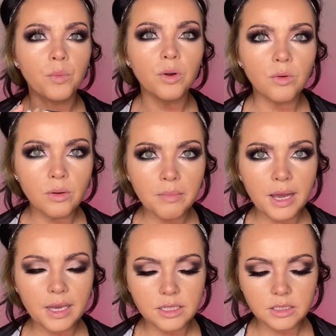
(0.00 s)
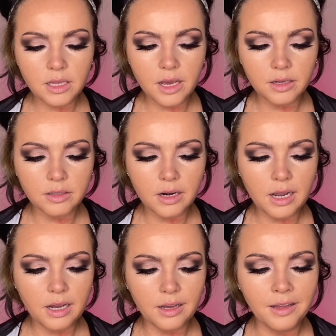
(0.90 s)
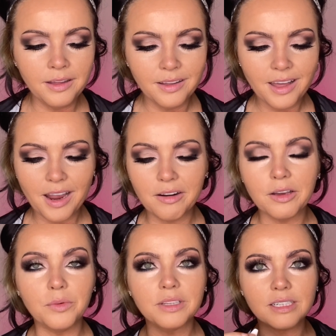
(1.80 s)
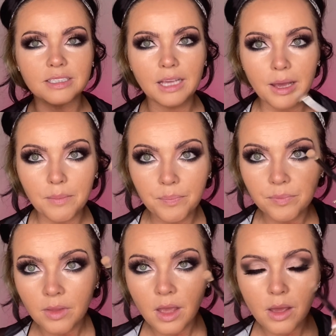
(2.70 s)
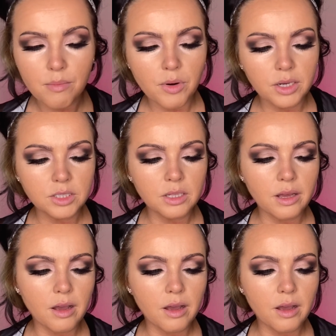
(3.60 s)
We're going back into the under eye area with that same brush that